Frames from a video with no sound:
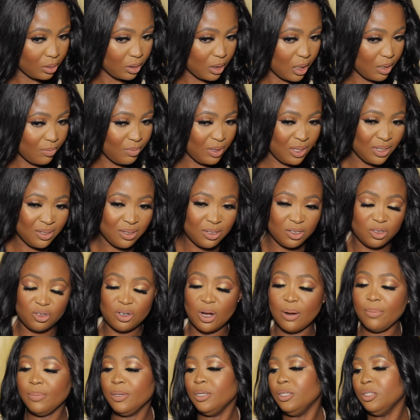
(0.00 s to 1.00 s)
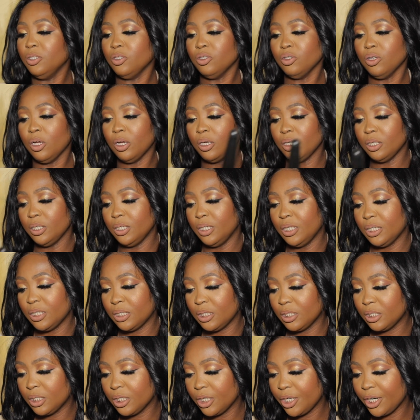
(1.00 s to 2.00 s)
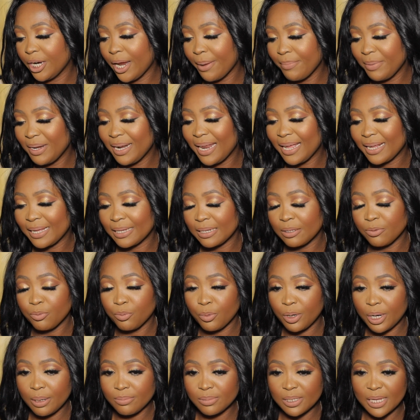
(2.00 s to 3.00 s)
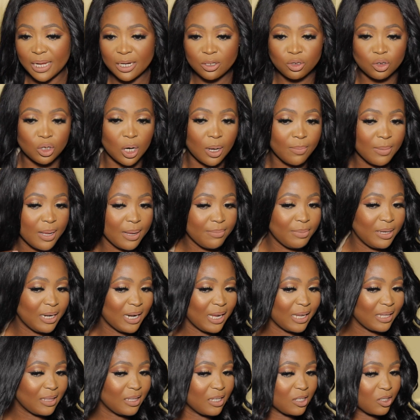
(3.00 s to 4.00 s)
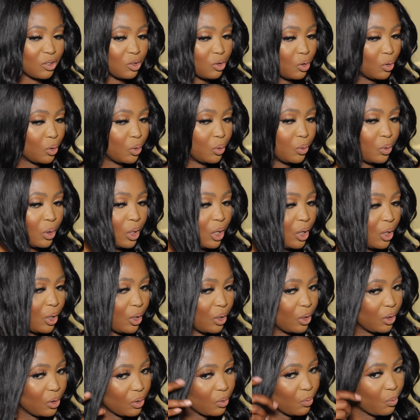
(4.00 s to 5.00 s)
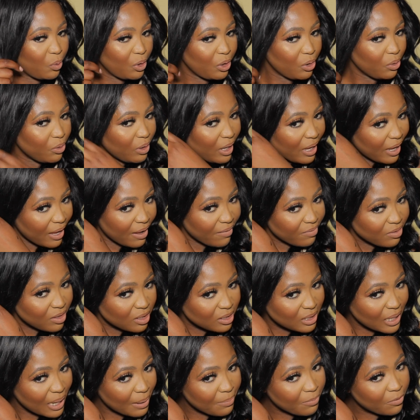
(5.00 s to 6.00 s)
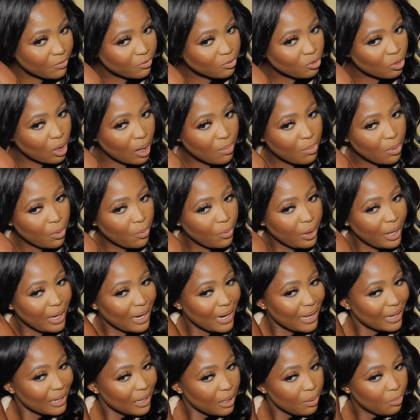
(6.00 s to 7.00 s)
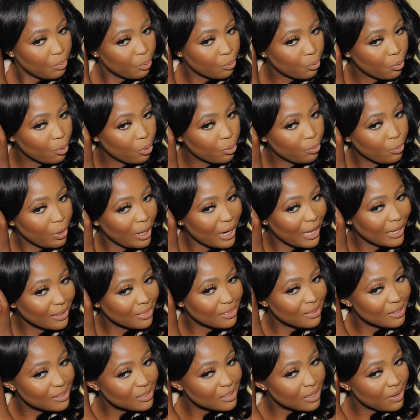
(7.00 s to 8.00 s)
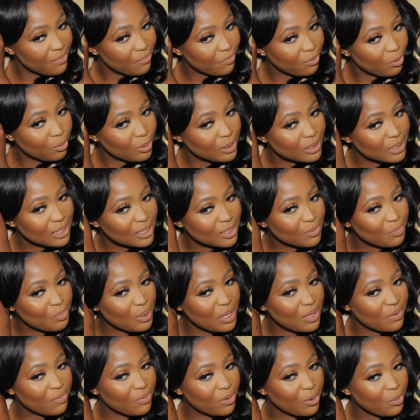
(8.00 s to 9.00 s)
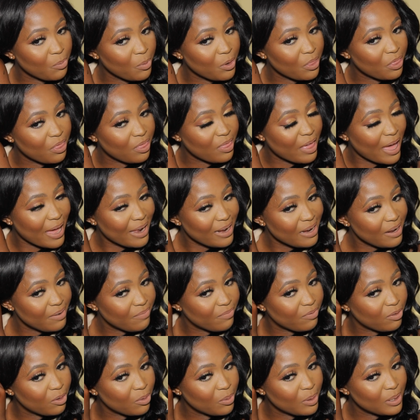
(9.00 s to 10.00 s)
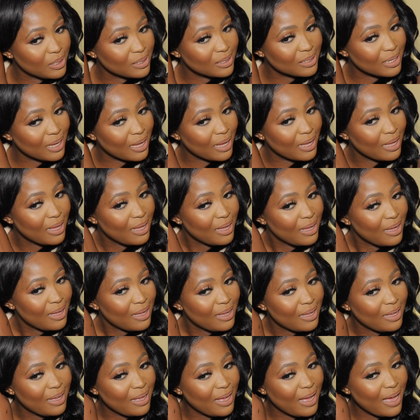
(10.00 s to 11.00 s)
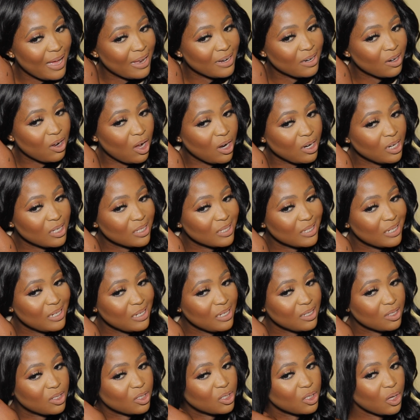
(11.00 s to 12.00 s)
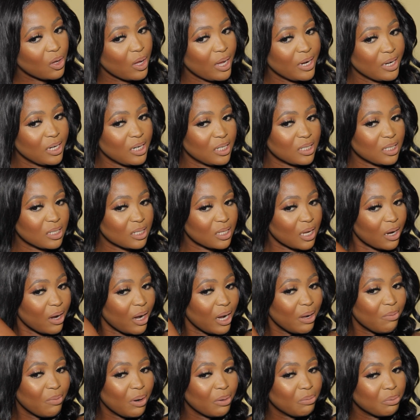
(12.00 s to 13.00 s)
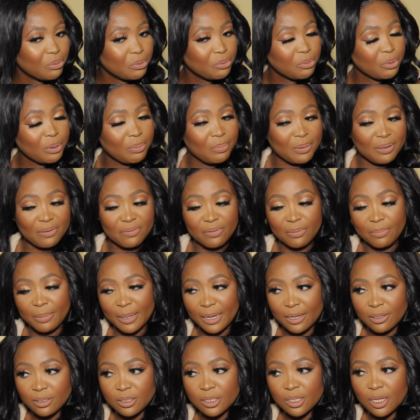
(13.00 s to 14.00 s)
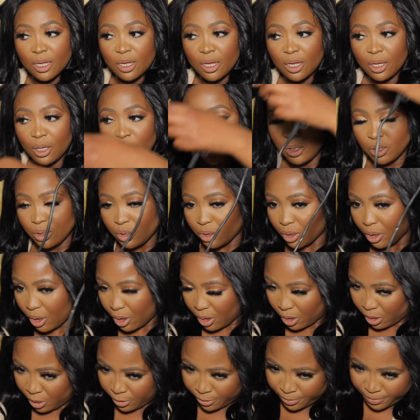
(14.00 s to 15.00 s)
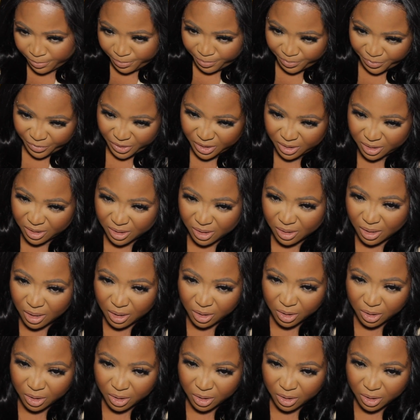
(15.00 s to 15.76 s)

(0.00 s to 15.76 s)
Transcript: I mean, drama is not necessary. I mean, like, when I'm saying drama, I mean, like, we don't have the type of drama where, like, abroad, where, like, this influencer is beefing with that influencer. And honestly, it's so unnecessary what people beef about. So it's